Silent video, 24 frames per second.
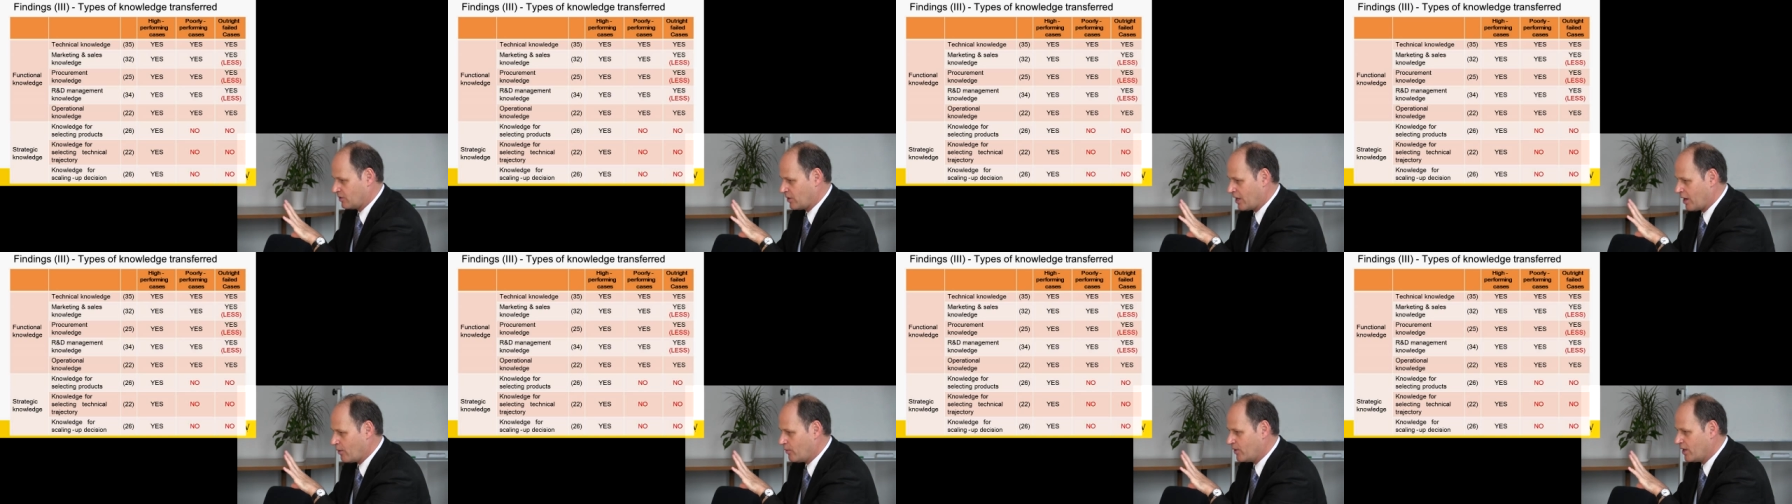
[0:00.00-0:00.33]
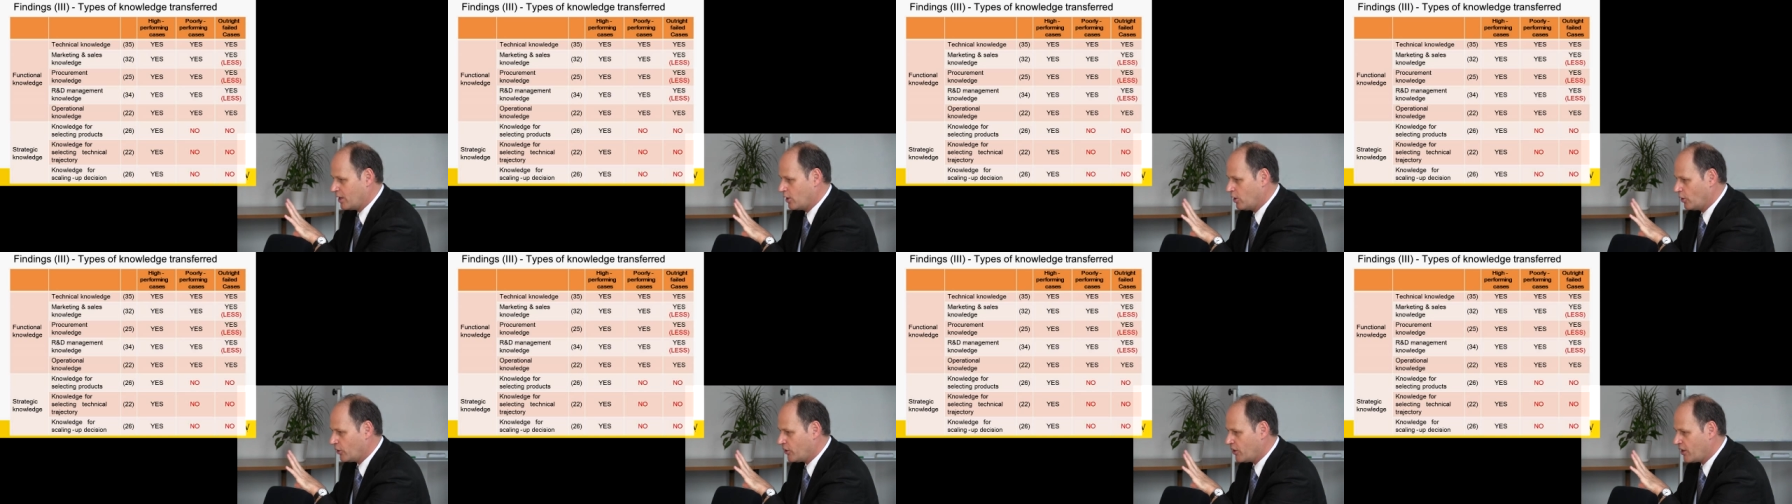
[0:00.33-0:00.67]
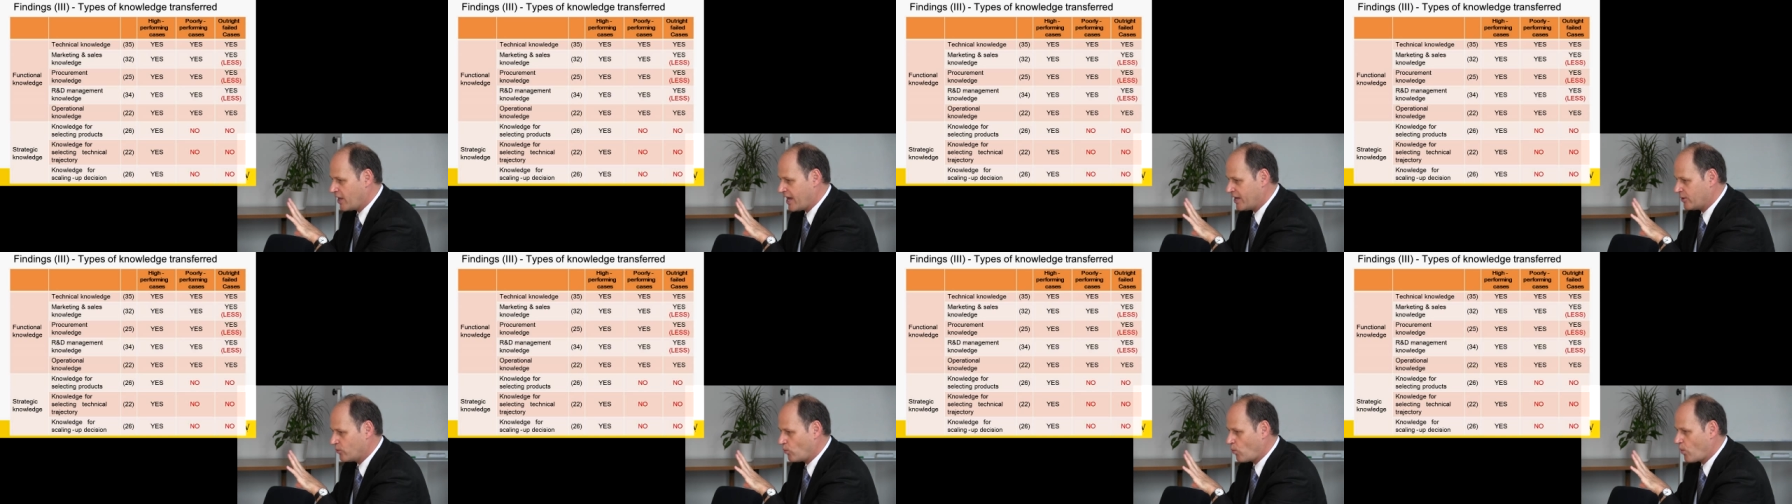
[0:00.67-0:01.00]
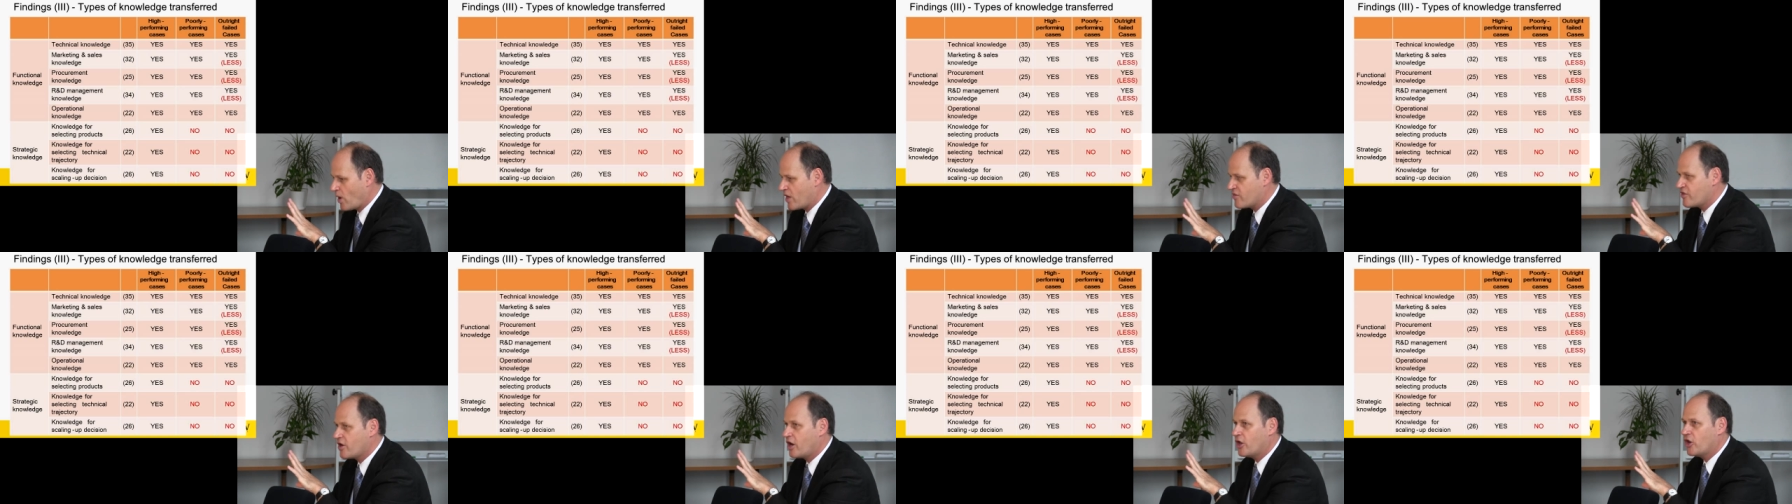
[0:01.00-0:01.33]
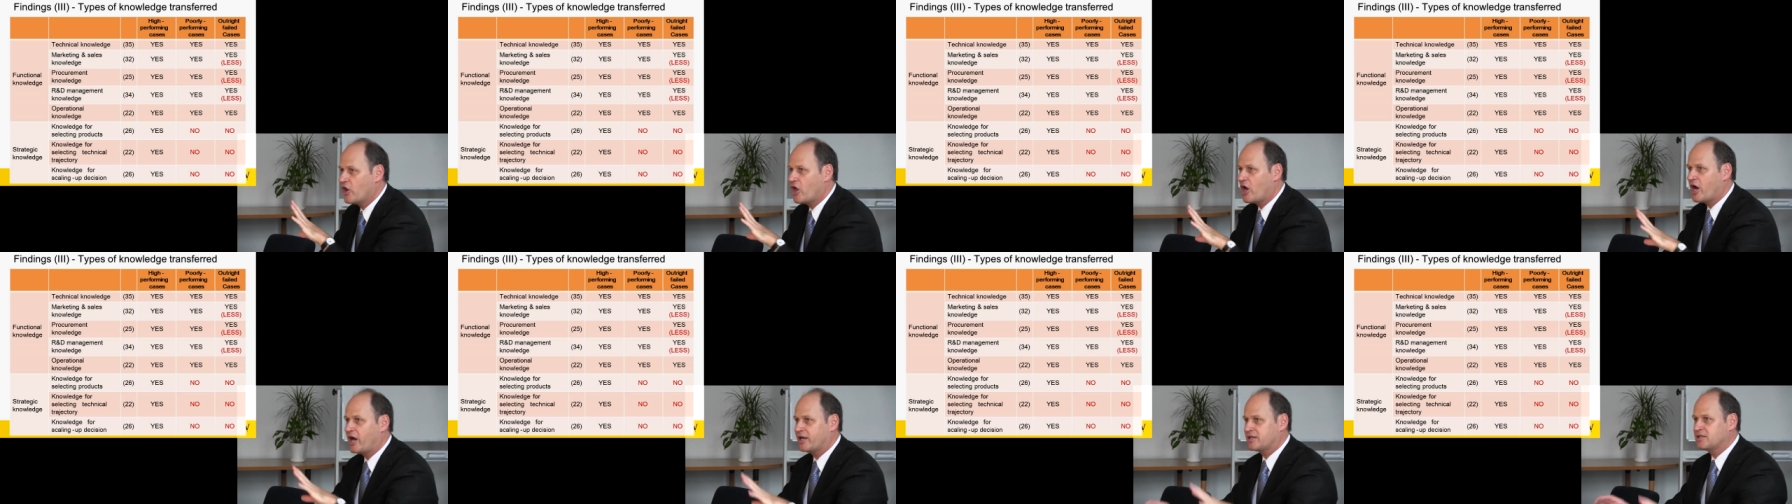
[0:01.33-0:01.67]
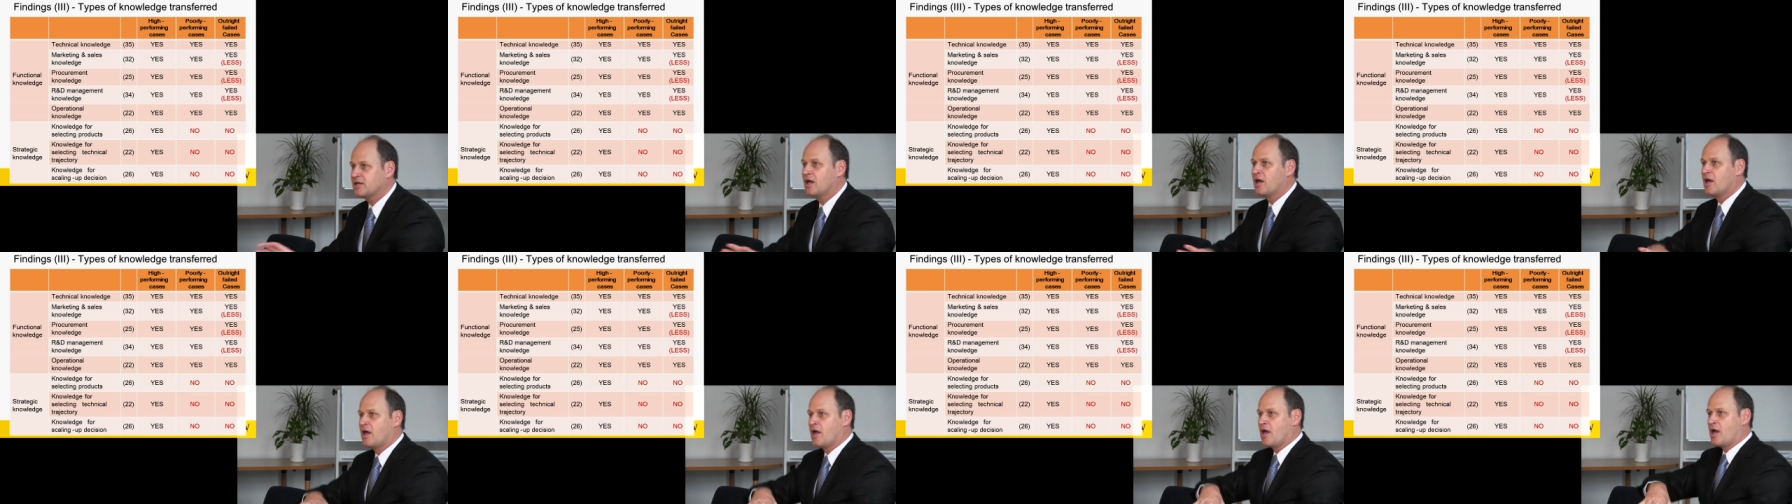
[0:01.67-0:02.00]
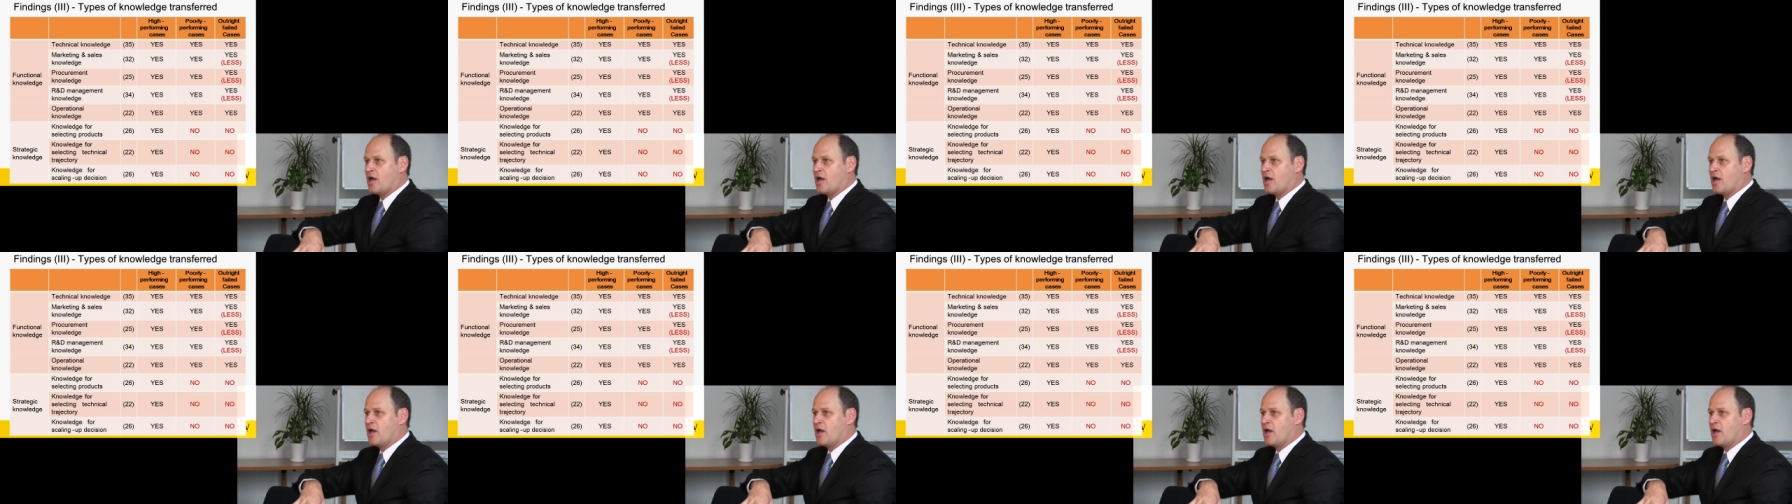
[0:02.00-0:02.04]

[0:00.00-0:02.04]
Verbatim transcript: And now we're looking at whether or not